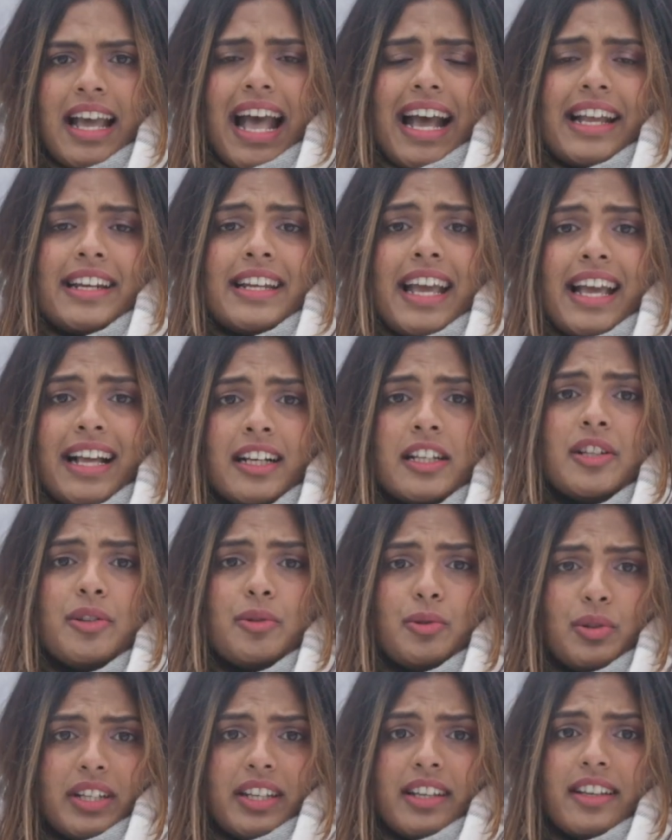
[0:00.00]
and
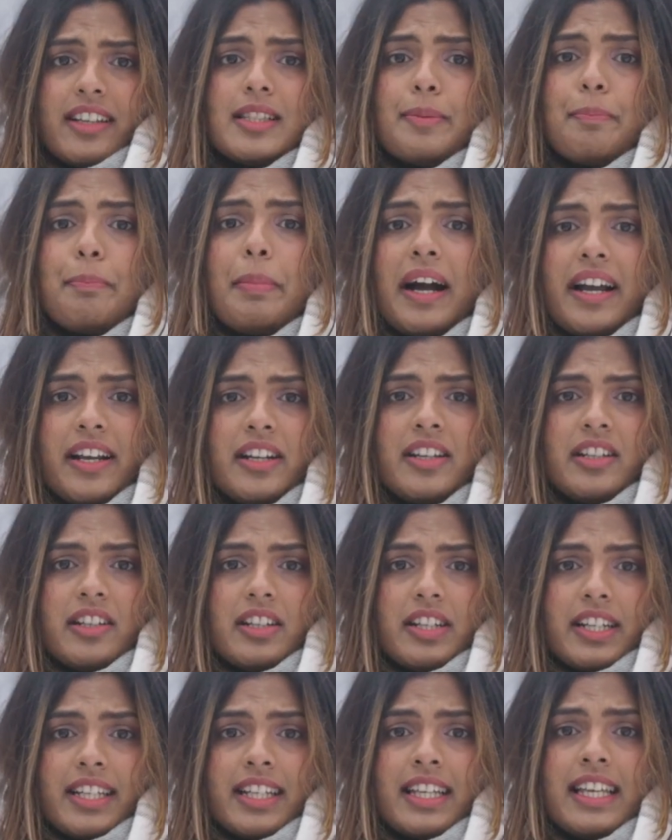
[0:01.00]
LUT is
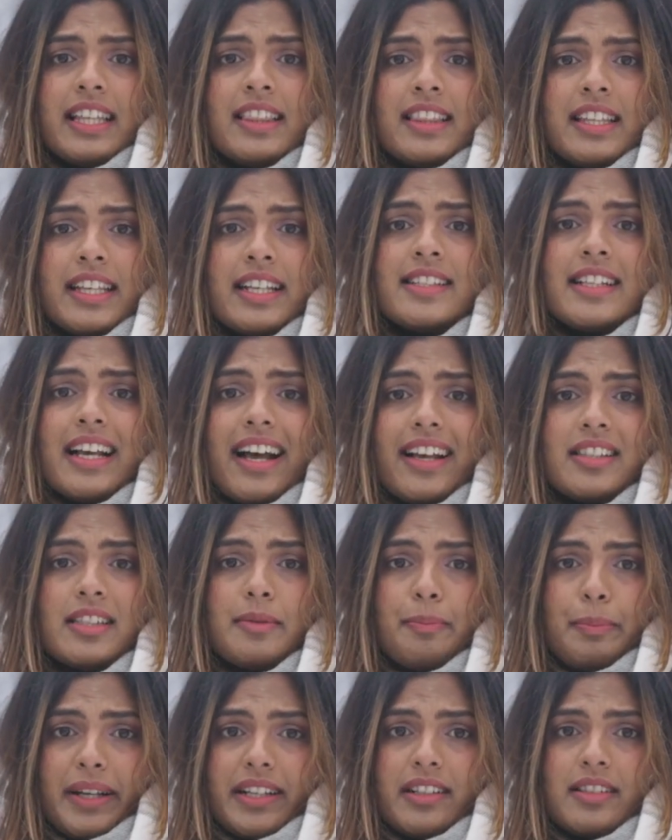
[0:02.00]
pioneering in these
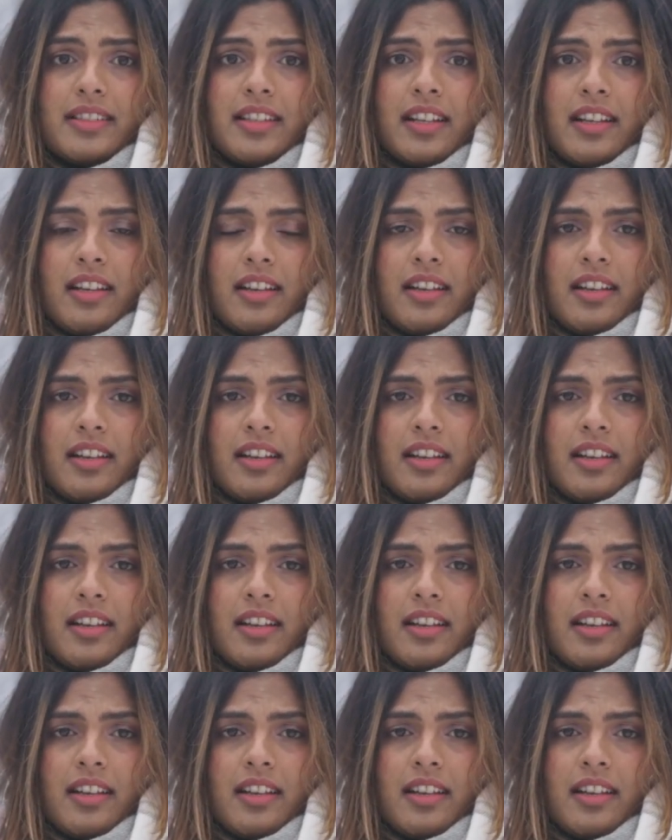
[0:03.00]
aspects.